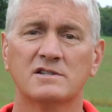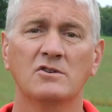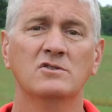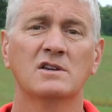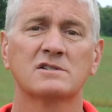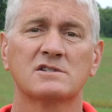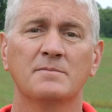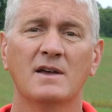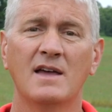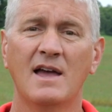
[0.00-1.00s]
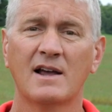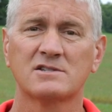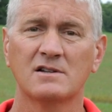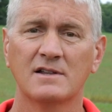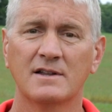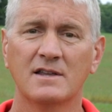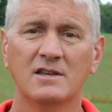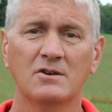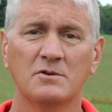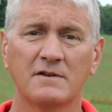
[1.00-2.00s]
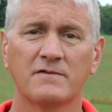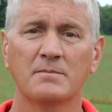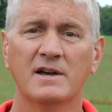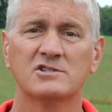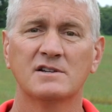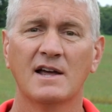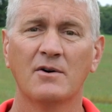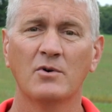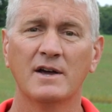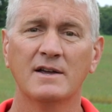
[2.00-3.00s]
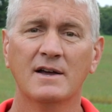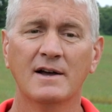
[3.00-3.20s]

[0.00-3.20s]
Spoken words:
So you get some excellent yield information that way.